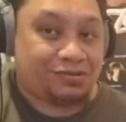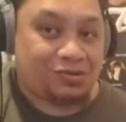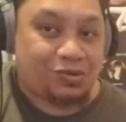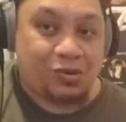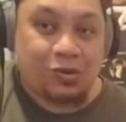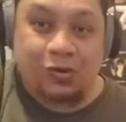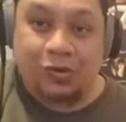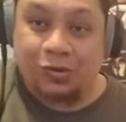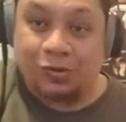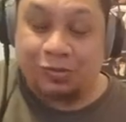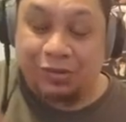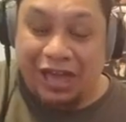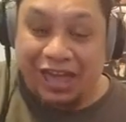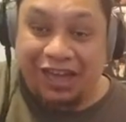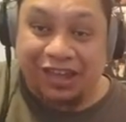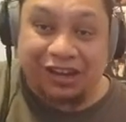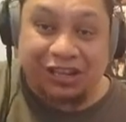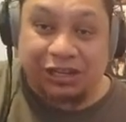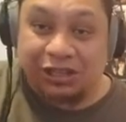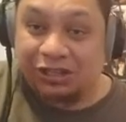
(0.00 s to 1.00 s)
or
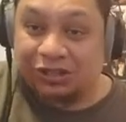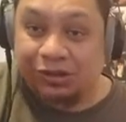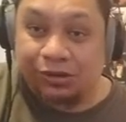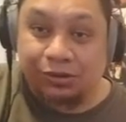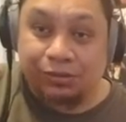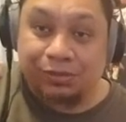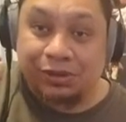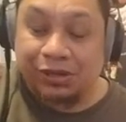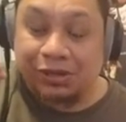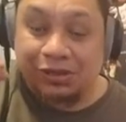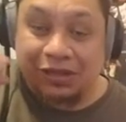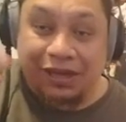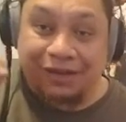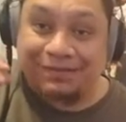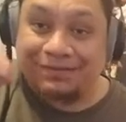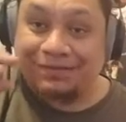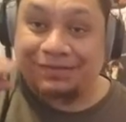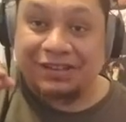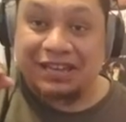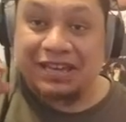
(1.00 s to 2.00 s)
adding a little bit of that
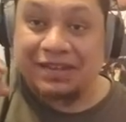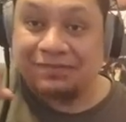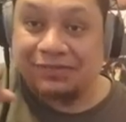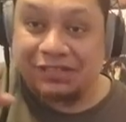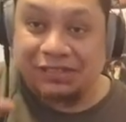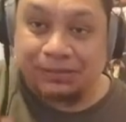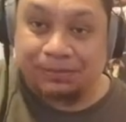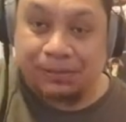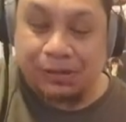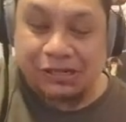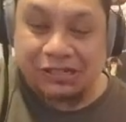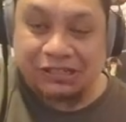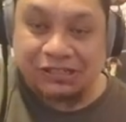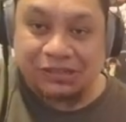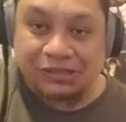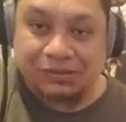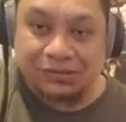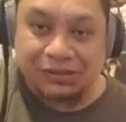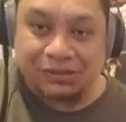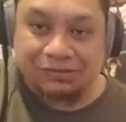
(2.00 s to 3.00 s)
flavor spice
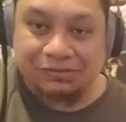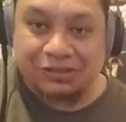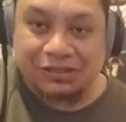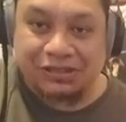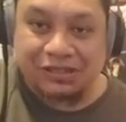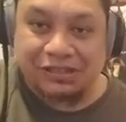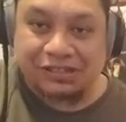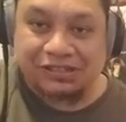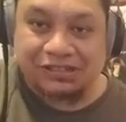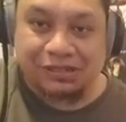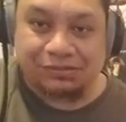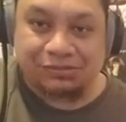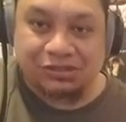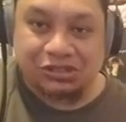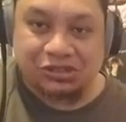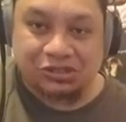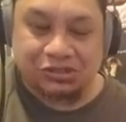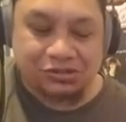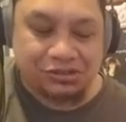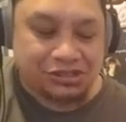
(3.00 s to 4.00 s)
to it with the
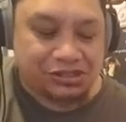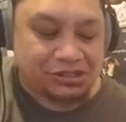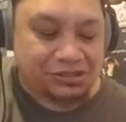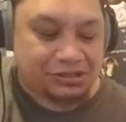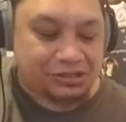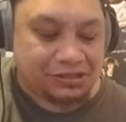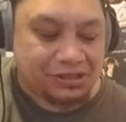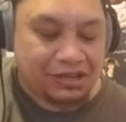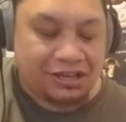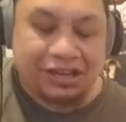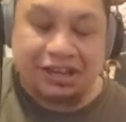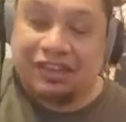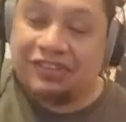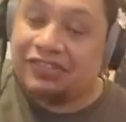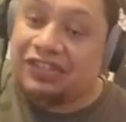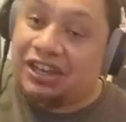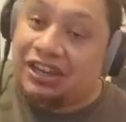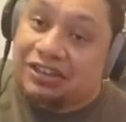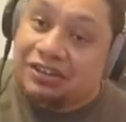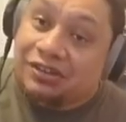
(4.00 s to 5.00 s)
substitution.
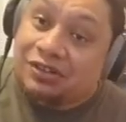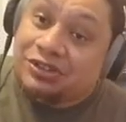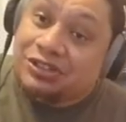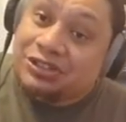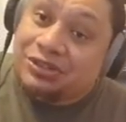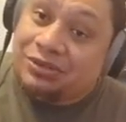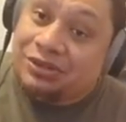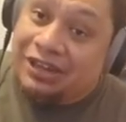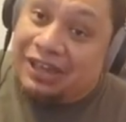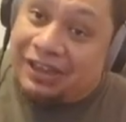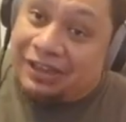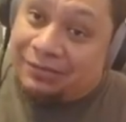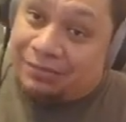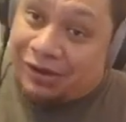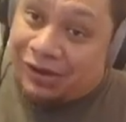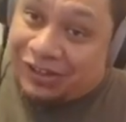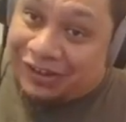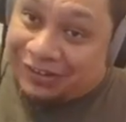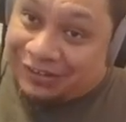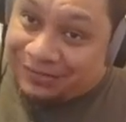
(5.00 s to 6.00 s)
Then it goes to an A
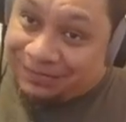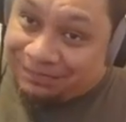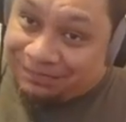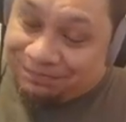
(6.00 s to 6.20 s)
minor.